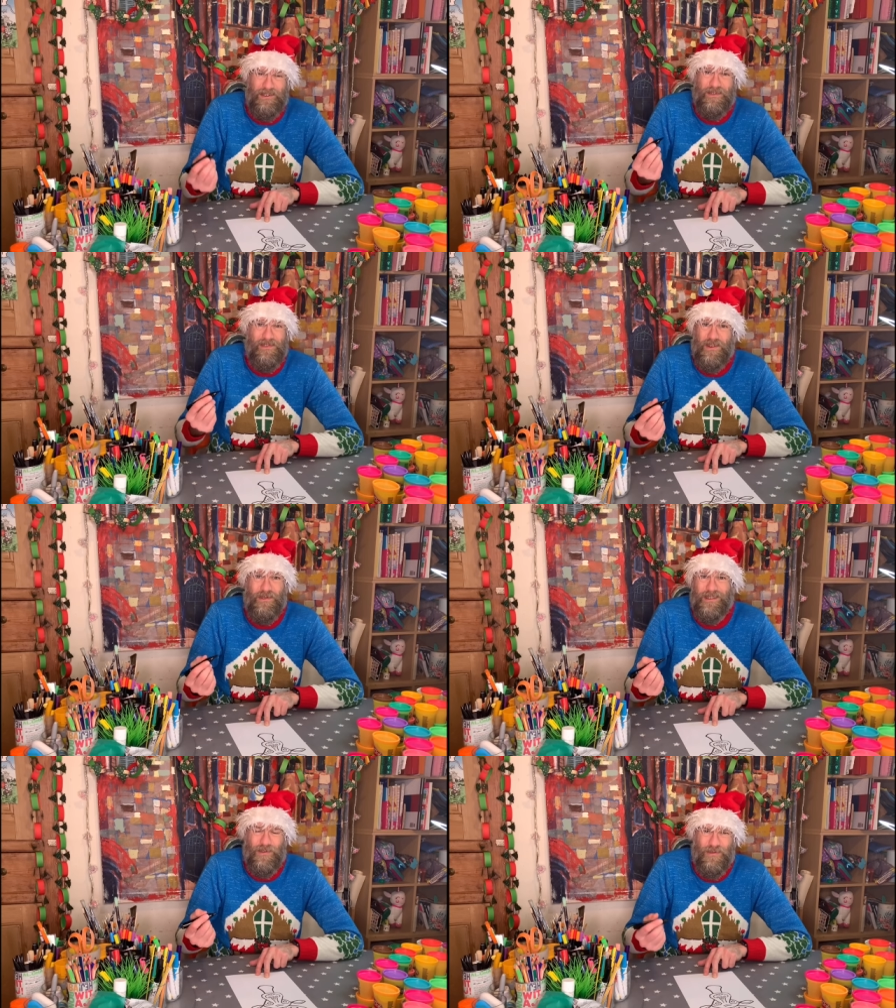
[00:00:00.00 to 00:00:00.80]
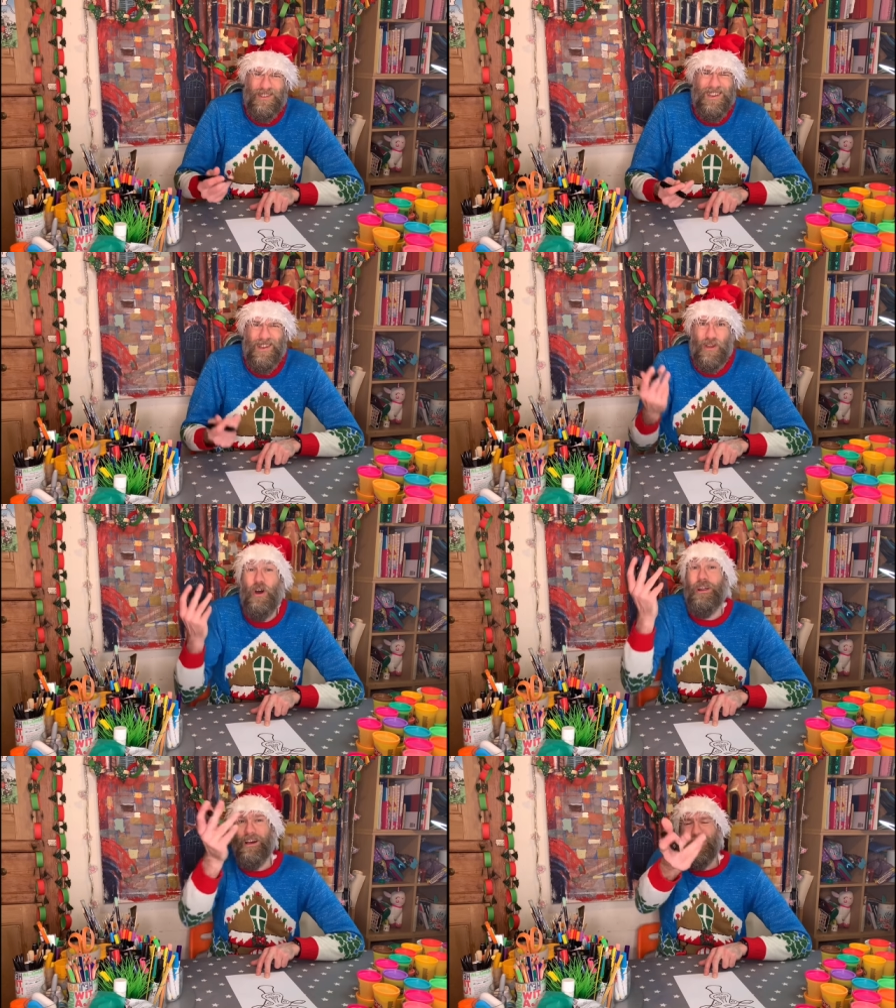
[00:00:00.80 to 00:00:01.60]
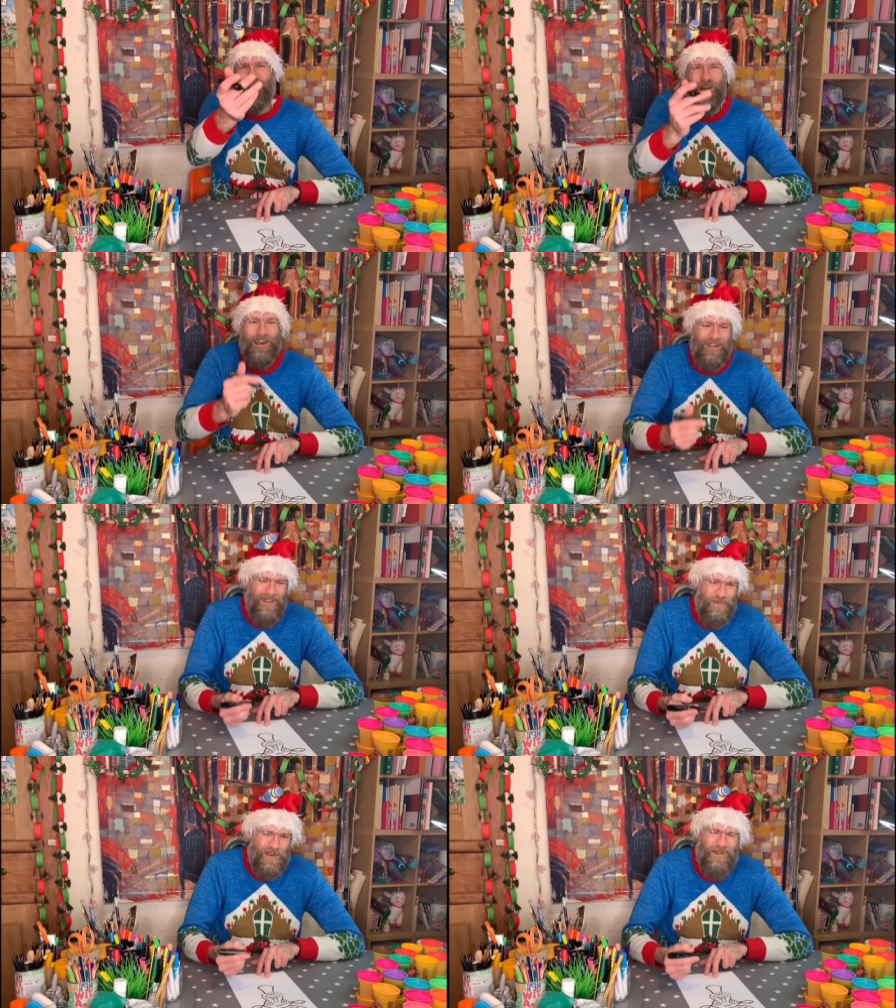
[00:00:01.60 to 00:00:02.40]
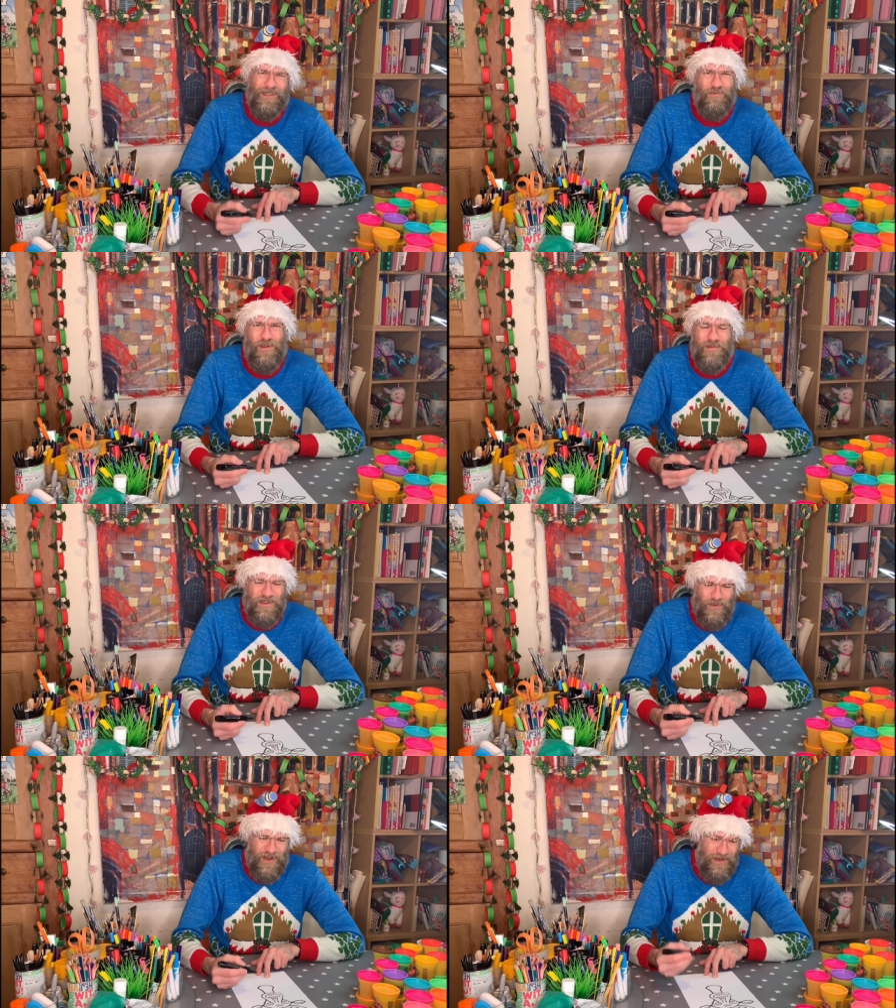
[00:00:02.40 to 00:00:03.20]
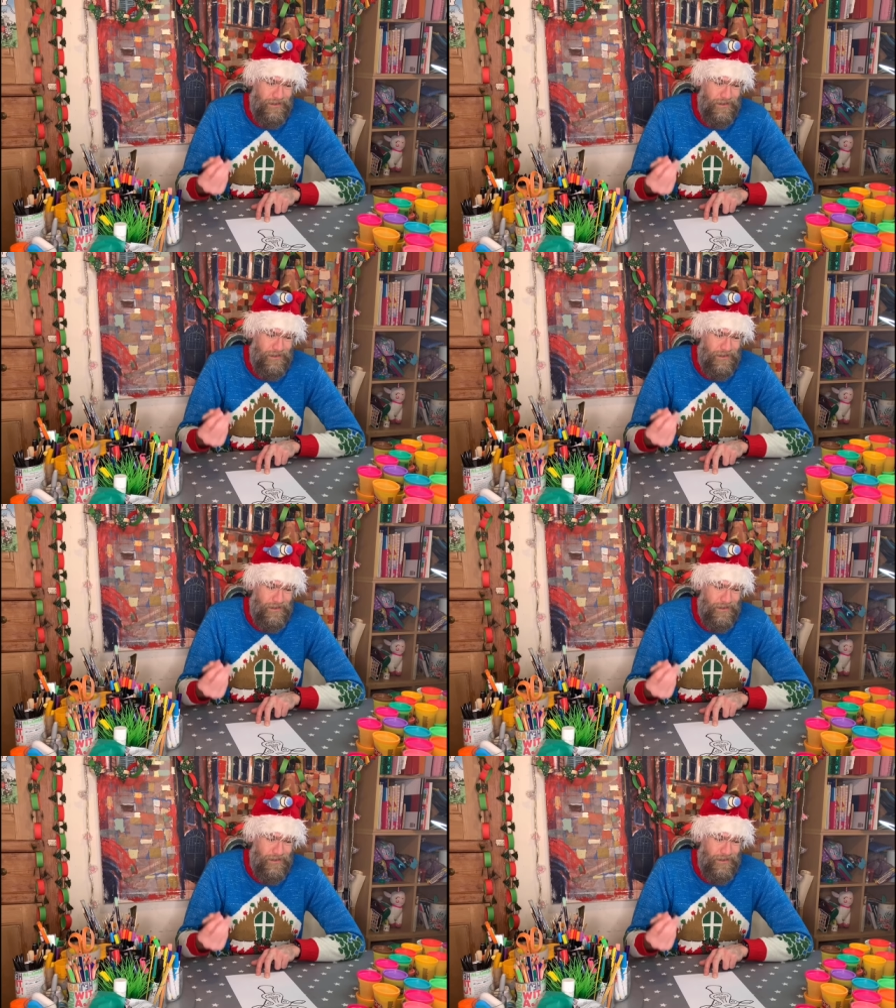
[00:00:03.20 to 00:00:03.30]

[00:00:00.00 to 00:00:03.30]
even know what it's called. It's like a collar, a collar. There we go, that's probably the word.